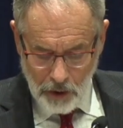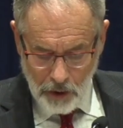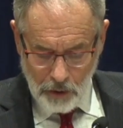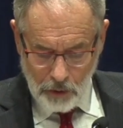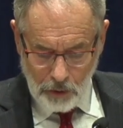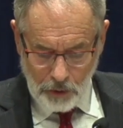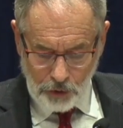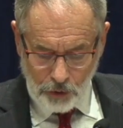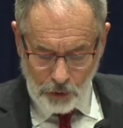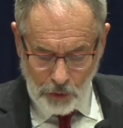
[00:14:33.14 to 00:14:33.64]

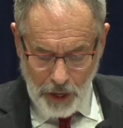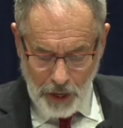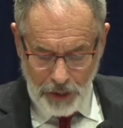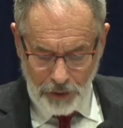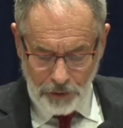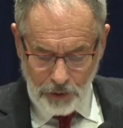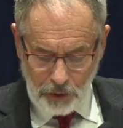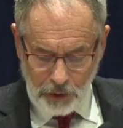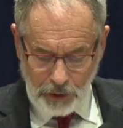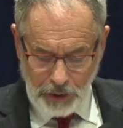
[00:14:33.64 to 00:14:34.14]
who are
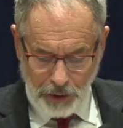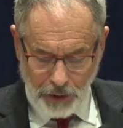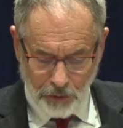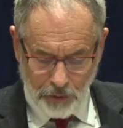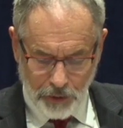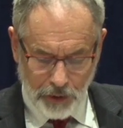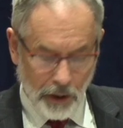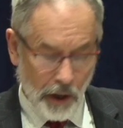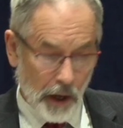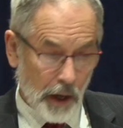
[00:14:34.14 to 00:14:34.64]
trying to
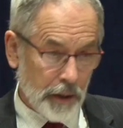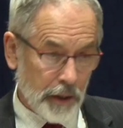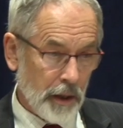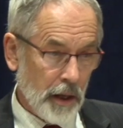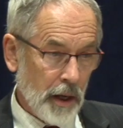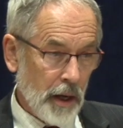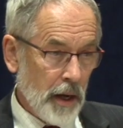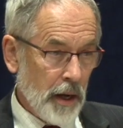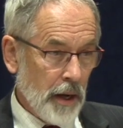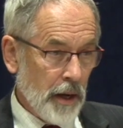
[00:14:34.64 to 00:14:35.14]
carry on
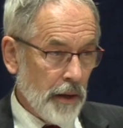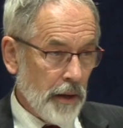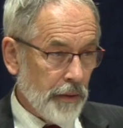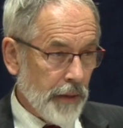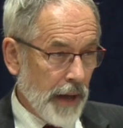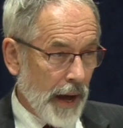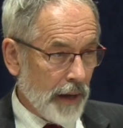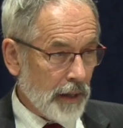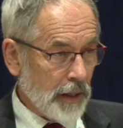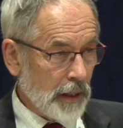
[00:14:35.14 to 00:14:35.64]

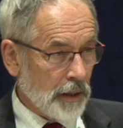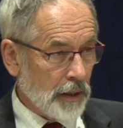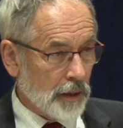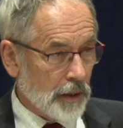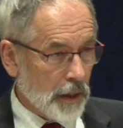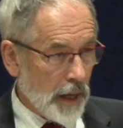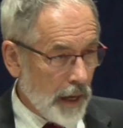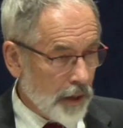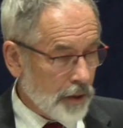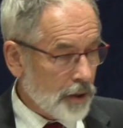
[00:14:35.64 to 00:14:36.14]
that
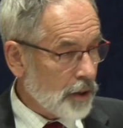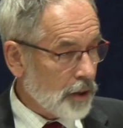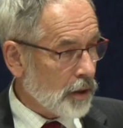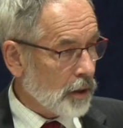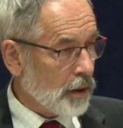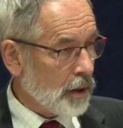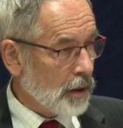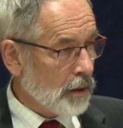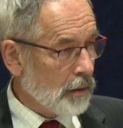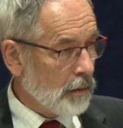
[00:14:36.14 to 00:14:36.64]
intense
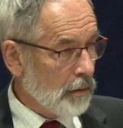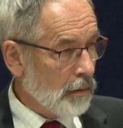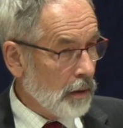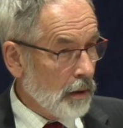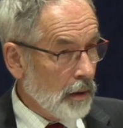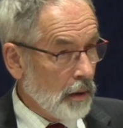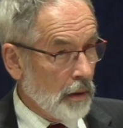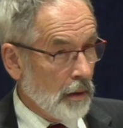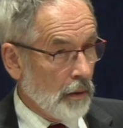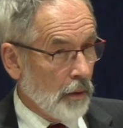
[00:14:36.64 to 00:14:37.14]

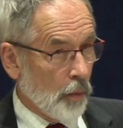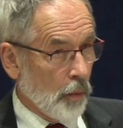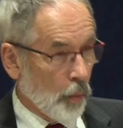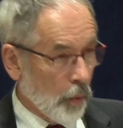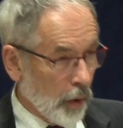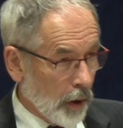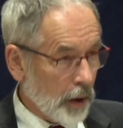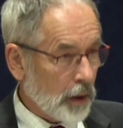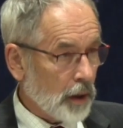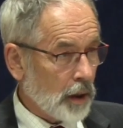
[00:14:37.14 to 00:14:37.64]

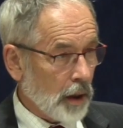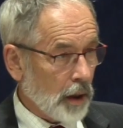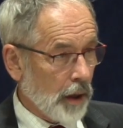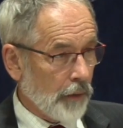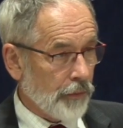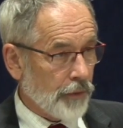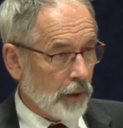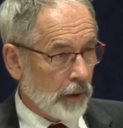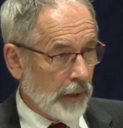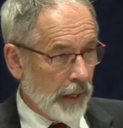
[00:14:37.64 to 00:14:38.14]
work
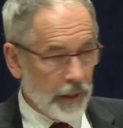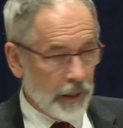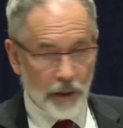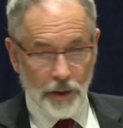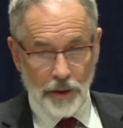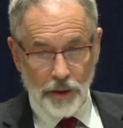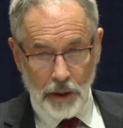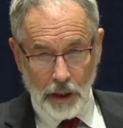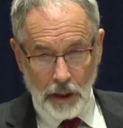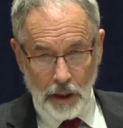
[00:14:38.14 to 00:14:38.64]
of the
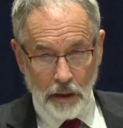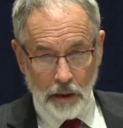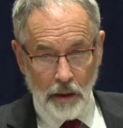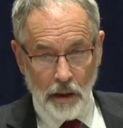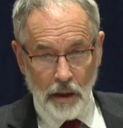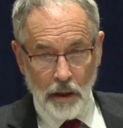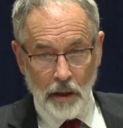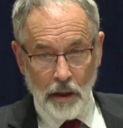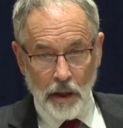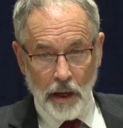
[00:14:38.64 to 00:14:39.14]
legacy
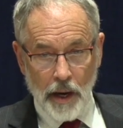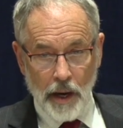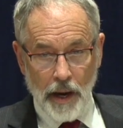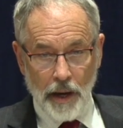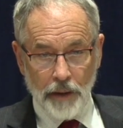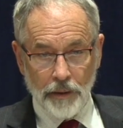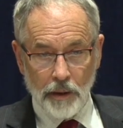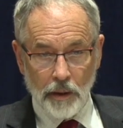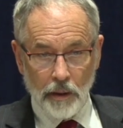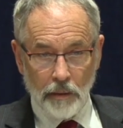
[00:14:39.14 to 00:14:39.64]

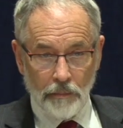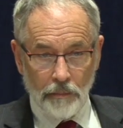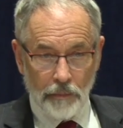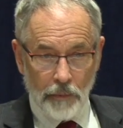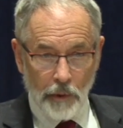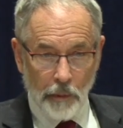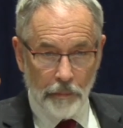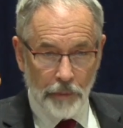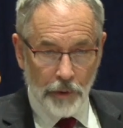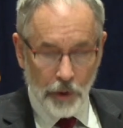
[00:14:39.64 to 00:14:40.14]
and
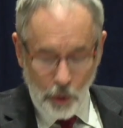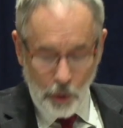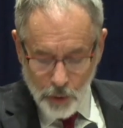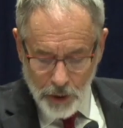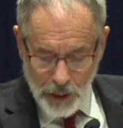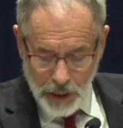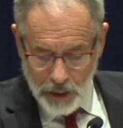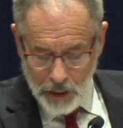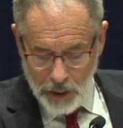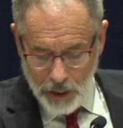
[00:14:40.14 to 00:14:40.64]
the
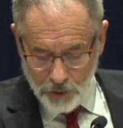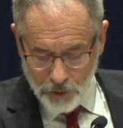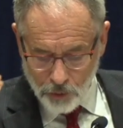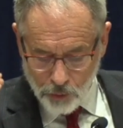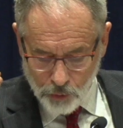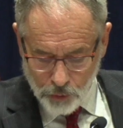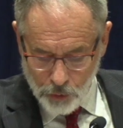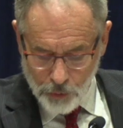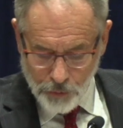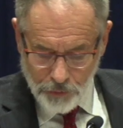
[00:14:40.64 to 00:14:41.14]
beauty and
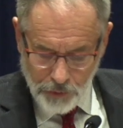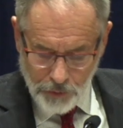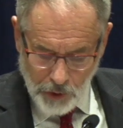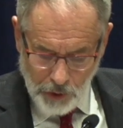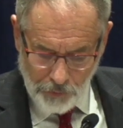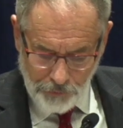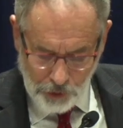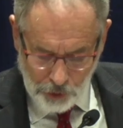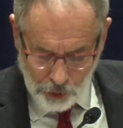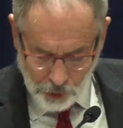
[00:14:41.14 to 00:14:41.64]
truth
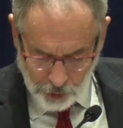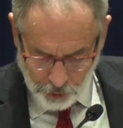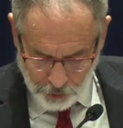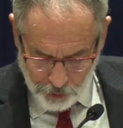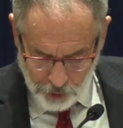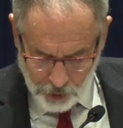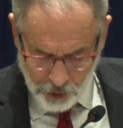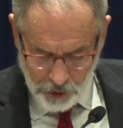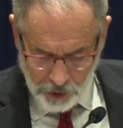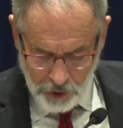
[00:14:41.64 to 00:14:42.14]
of the
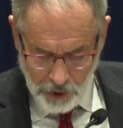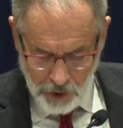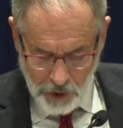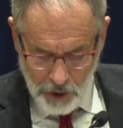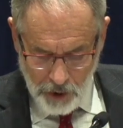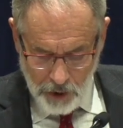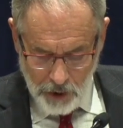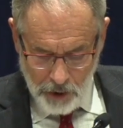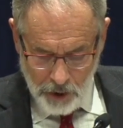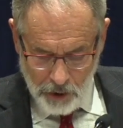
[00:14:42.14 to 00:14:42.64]
church.
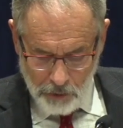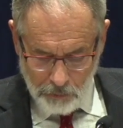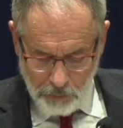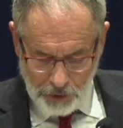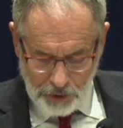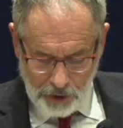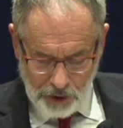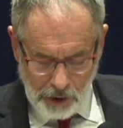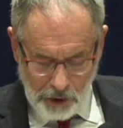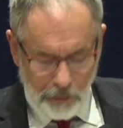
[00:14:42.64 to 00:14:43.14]

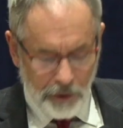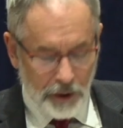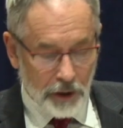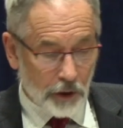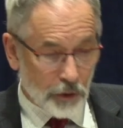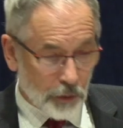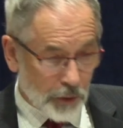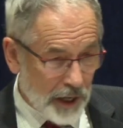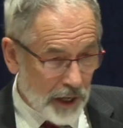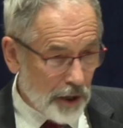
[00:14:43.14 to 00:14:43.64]
But some of the
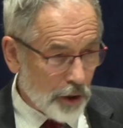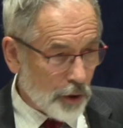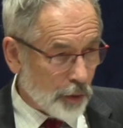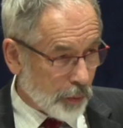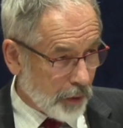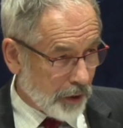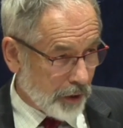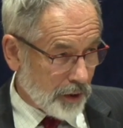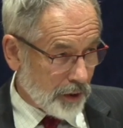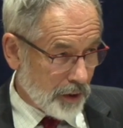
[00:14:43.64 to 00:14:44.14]
greatest
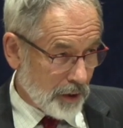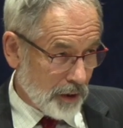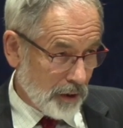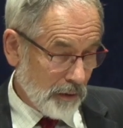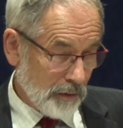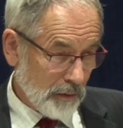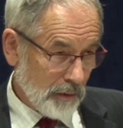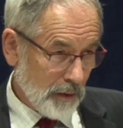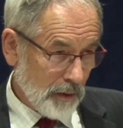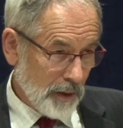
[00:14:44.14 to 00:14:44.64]
works
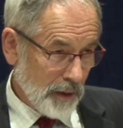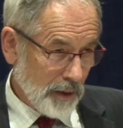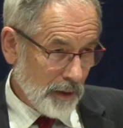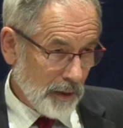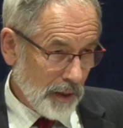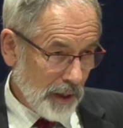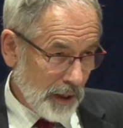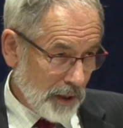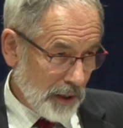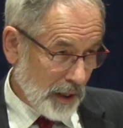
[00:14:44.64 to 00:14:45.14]

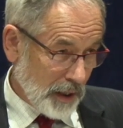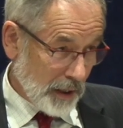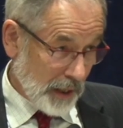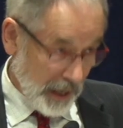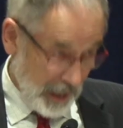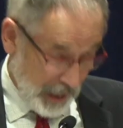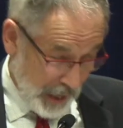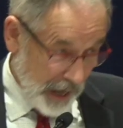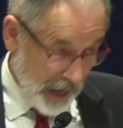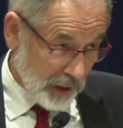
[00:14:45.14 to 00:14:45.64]
that he did
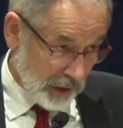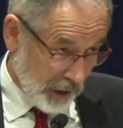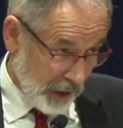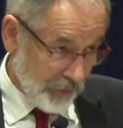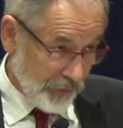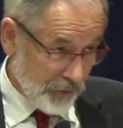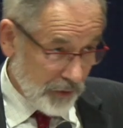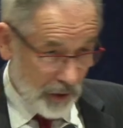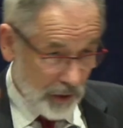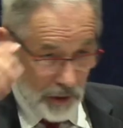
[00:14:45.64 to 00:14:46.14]
that I
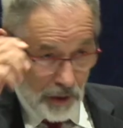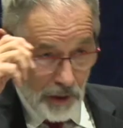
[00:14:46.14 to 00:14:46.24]
loved,